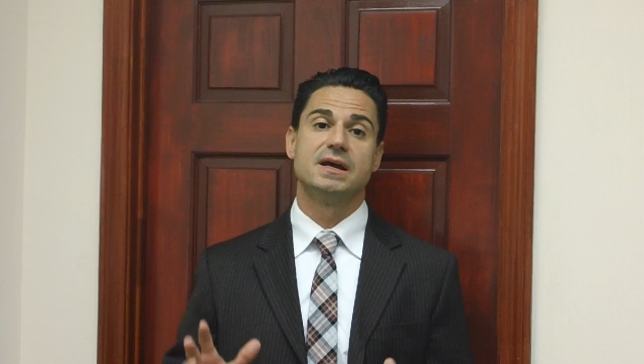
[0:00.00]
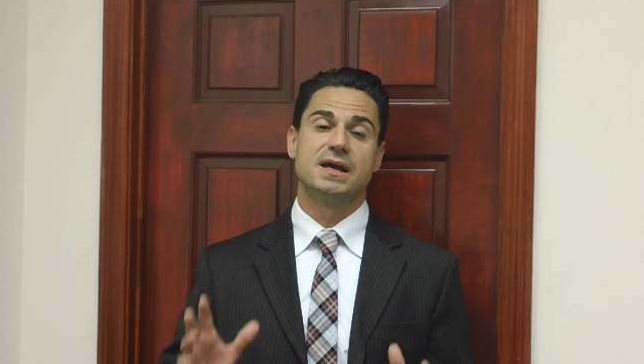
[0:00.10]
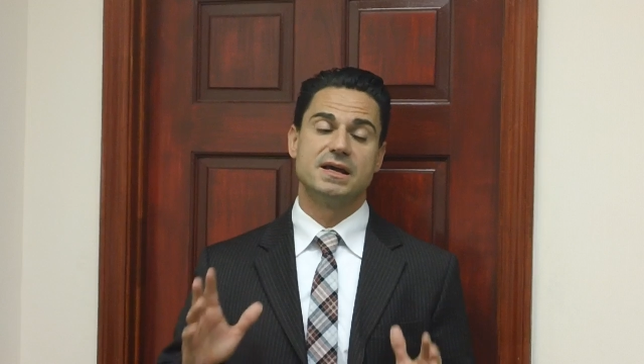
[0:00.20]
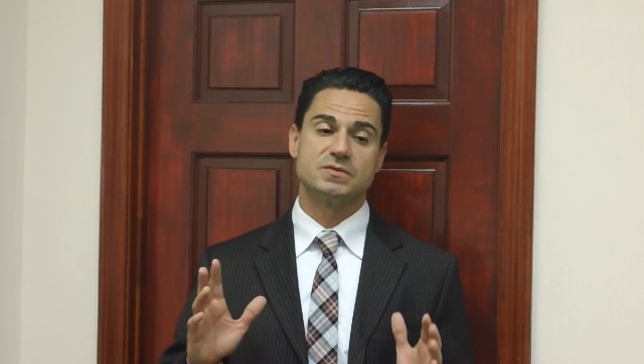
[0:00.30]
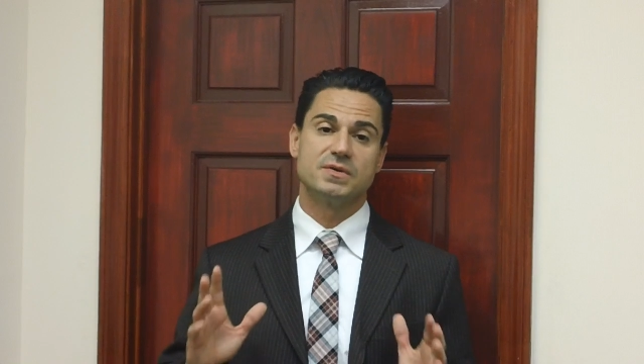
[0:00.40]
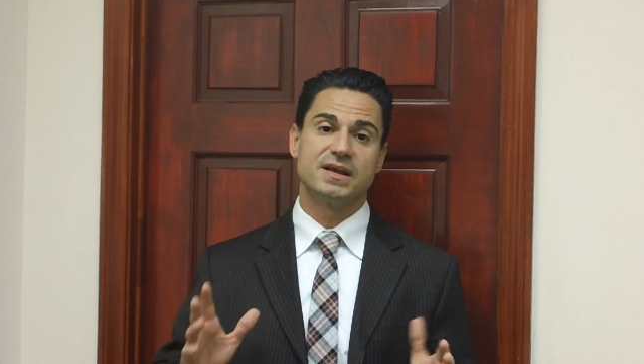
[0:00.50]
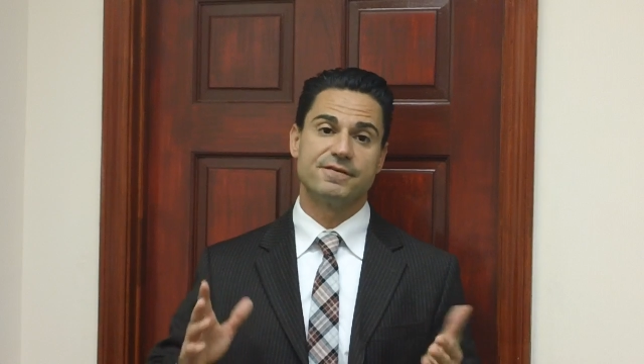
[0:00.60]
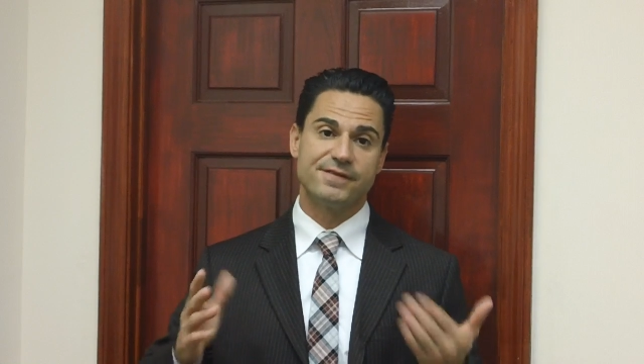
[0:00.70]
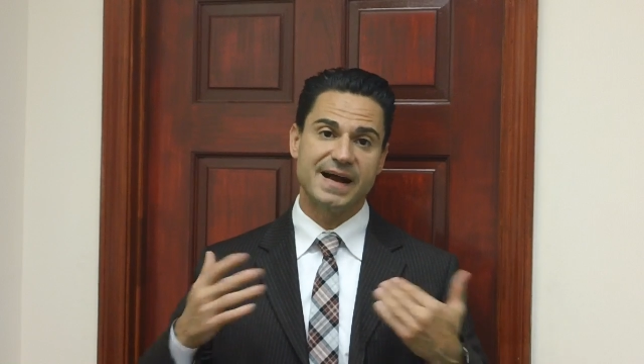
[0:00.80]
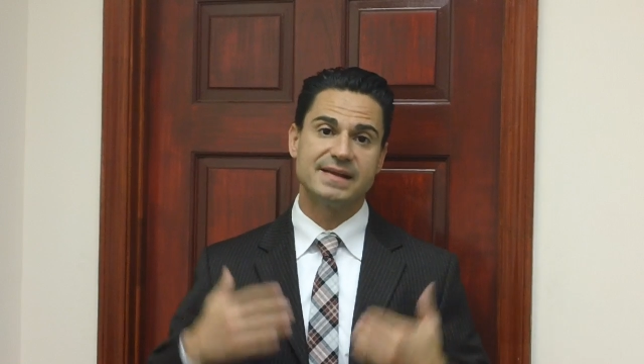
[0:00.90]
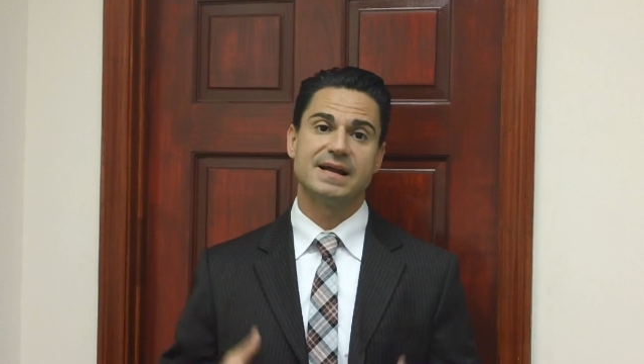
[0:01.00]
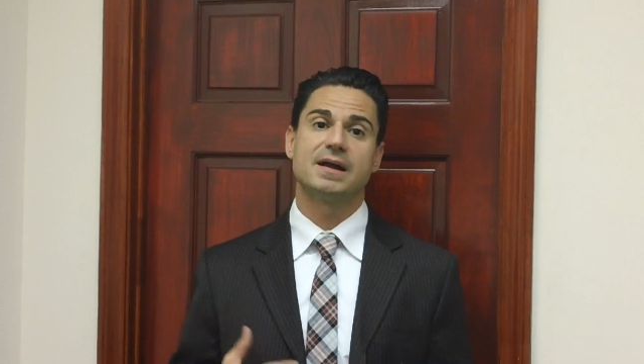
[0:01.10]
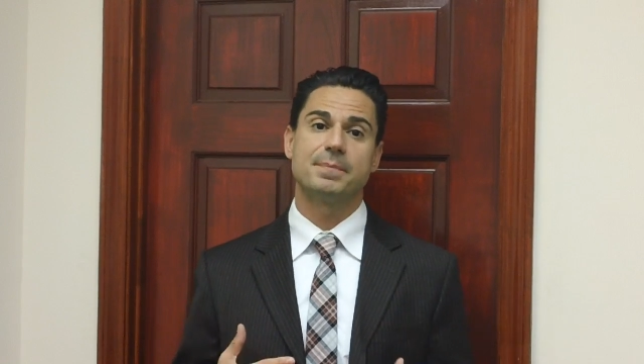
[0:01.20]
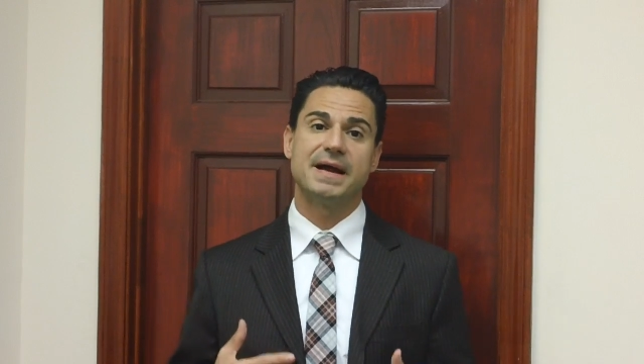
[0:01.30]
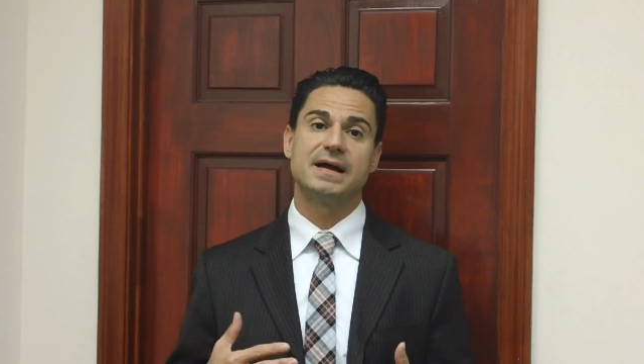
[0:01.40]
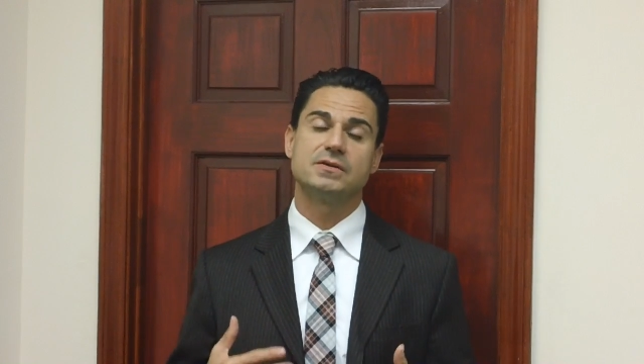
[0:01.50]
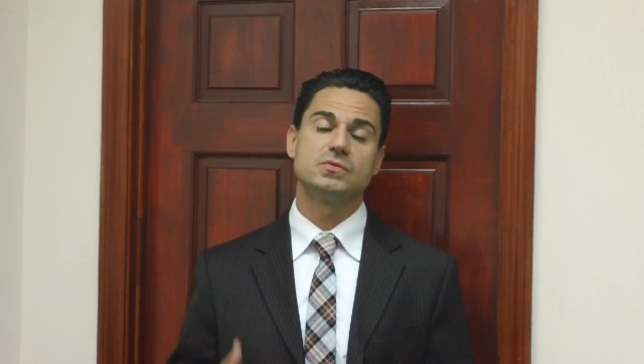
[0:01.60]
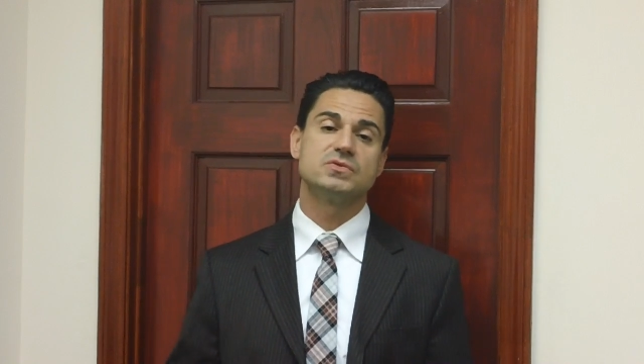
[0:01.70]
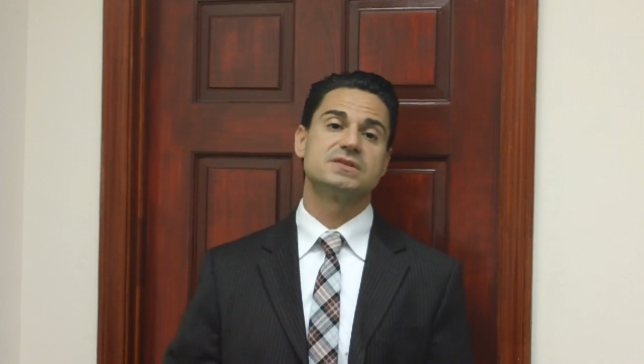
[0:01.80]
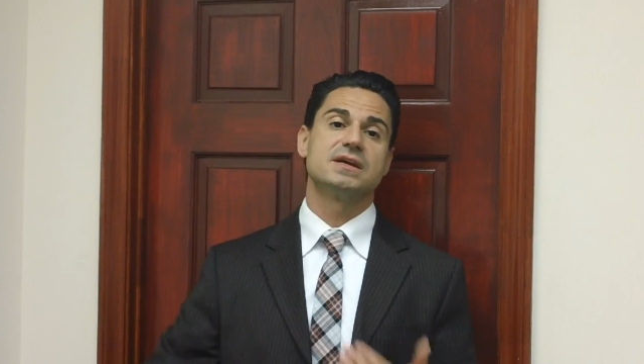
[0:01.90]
is when they find out bad news,